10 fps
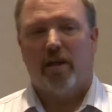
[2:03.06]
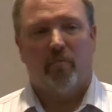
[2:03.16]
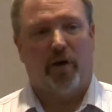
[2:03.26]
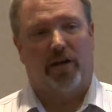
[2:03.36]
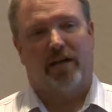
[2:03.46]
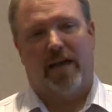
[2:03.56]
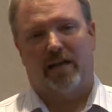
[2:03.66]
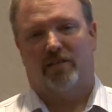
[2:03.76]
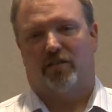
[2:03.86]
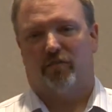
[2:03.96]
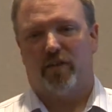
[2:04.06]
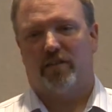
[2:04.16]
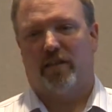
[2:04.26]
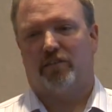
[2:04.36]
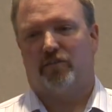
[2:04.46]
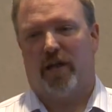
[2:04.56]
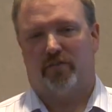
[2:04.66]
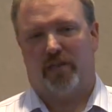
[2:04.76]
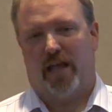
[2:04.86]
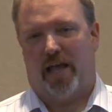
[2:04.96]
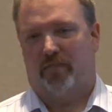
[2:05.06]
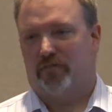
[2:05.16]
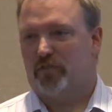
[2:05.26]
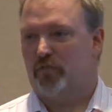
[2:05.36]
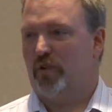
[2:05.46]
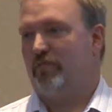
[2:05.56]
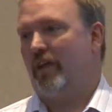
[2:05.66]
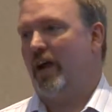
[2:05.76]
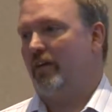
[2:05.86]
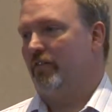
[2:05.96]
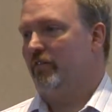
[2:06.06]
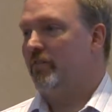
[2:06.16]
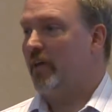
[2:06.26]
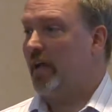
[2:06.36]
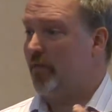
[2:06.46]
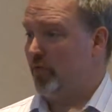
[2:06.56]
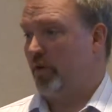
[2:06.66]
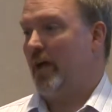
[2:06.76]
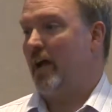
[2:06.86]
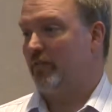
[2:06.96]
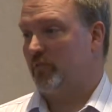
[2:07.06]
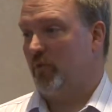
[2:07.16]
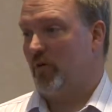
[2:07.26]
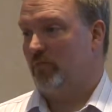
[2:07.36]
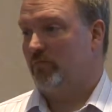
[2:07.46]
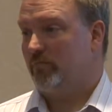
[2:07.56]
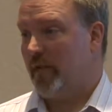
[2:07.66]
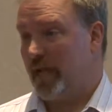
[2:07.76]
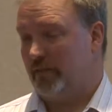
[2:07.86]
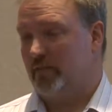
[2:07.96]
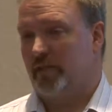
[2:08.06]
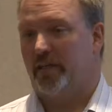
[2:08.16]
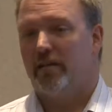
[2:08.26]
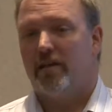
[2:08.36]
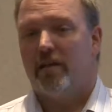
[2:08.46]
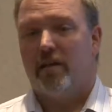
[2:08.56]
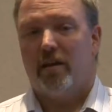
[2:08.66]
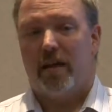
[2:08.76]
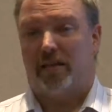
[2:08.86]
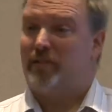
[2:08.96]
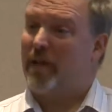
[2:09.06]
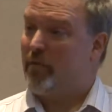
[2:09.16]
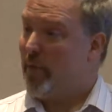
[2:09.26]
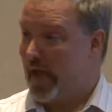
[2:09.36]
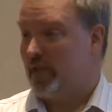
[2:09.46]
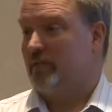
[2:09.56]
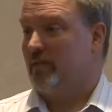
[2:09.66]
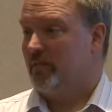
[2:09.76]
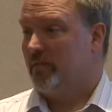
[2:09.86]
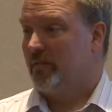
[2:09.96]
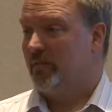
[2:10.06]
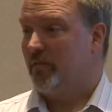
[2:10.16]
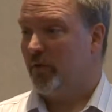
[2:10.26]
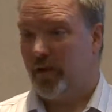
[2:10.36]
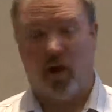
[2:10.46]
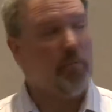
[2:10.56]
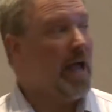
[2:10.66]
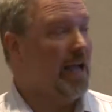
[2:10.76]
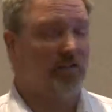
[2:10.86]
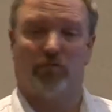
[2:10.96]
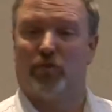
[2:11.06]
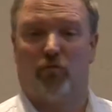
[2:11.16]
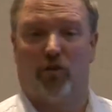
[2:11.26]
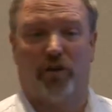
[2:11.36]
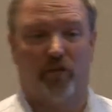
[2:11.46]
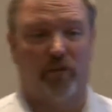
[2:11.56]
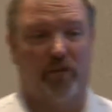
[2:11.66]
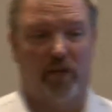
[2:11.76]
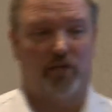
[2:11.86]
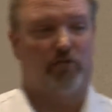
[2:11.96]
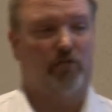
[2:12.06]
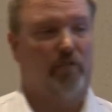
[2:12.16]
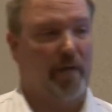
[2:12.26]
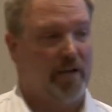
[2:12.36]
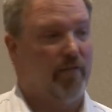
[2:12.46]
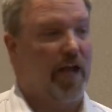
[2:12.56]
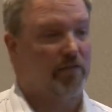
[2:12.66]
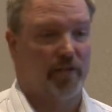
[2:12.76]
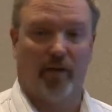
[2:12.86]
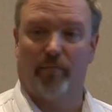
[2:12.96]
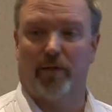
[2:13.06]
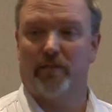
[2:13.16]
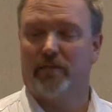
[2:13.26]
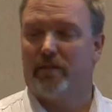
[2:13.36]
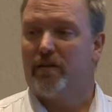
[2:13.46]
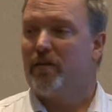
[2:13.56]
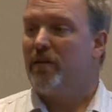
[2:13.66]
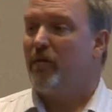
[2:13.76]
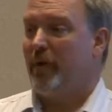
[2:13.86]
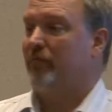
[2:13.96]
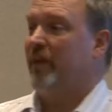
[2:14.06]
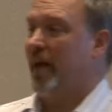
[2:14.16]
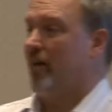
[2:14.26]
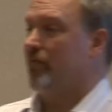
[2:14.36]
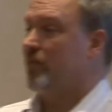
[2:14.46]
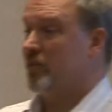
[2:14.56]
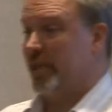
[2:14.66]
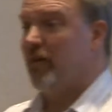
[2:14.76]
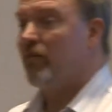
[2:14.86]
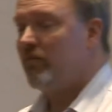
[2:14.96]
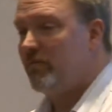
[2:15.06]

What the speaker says: but it has the 3 things you have to create value if you're going to have a small agency. It has to have a passion. Okay, our passion was working with industrial and manufacturing companies. We have to have a skill.